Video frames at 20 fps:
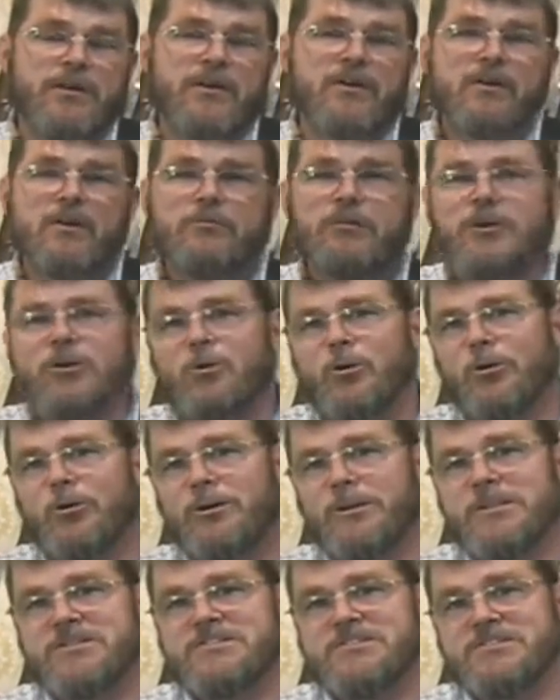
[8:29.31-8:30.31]
There are
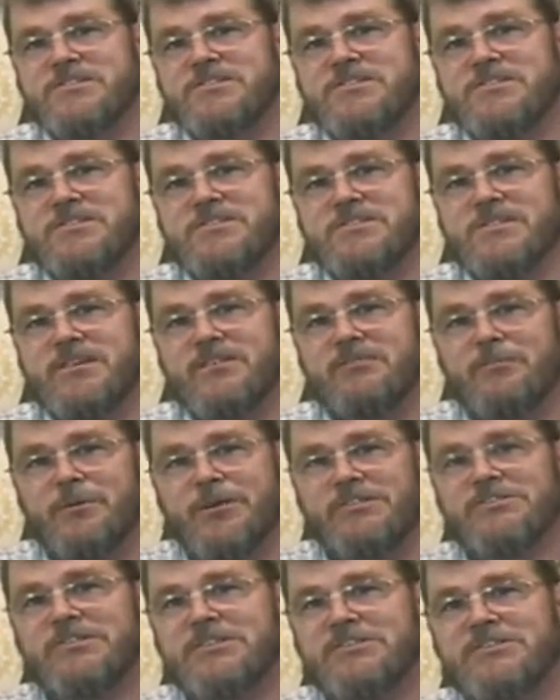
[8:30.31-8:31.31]
recorded instances of
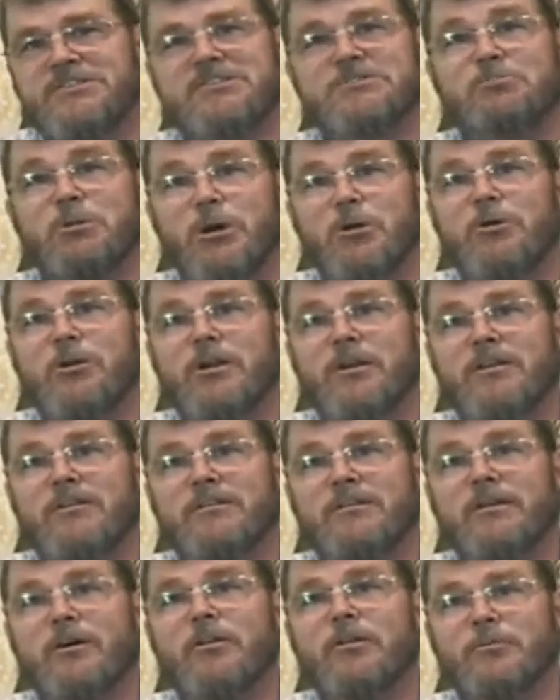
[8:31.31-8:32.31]
muskets exploding
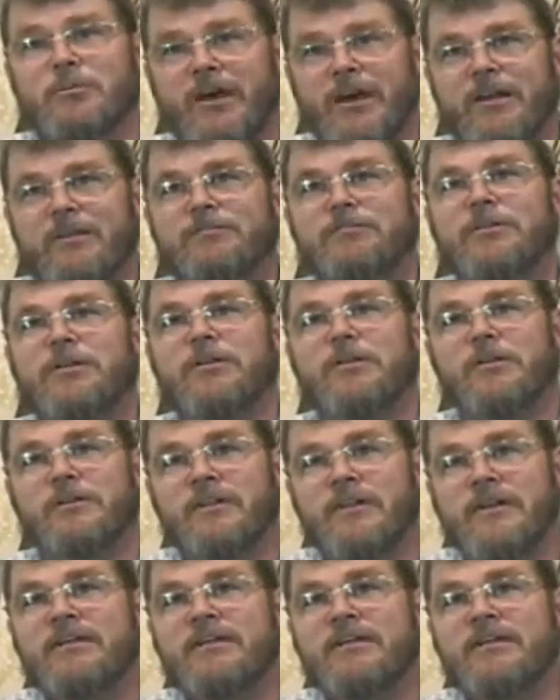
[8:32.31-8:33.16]
on the battlefield.